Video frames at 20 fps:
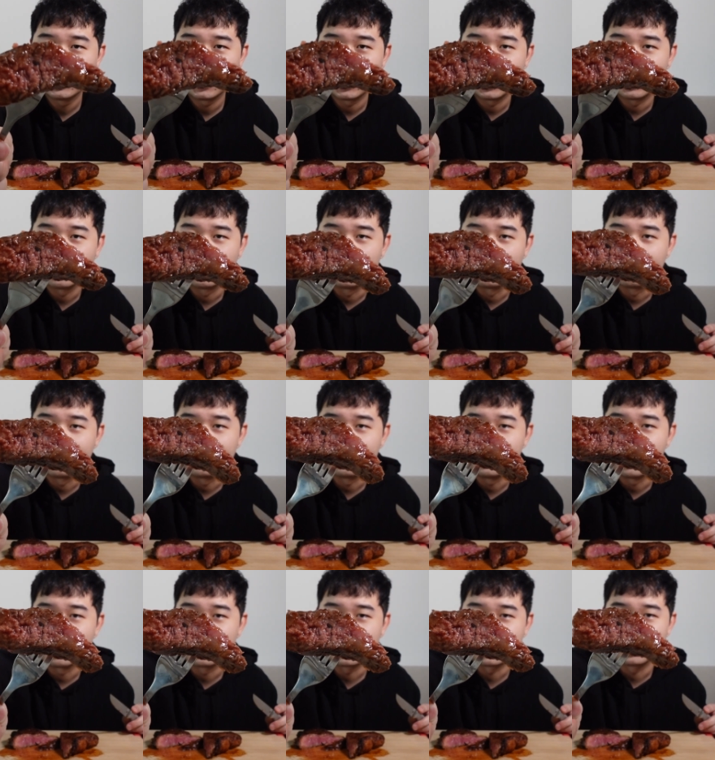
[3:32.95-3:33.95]
I don't know if
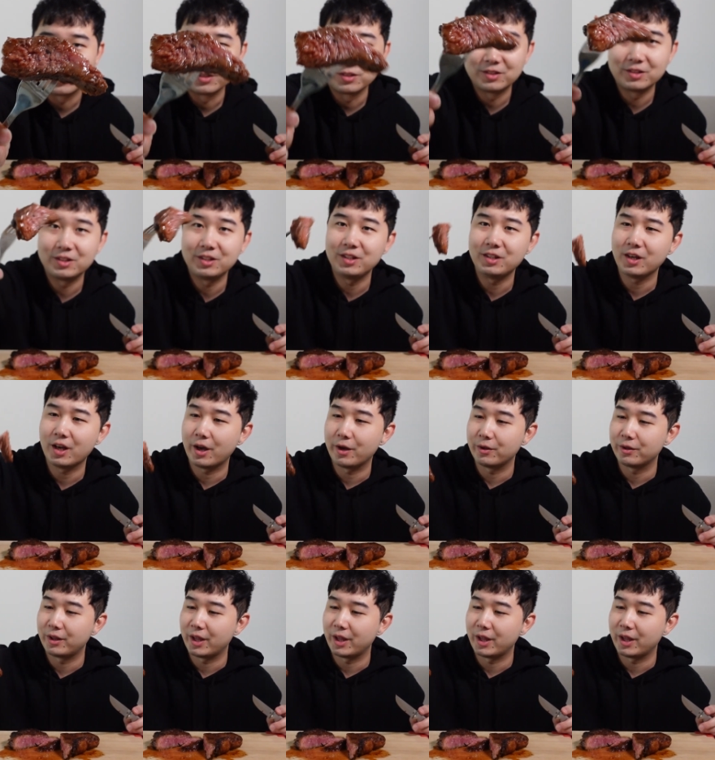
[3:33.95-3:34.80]
y'all can see how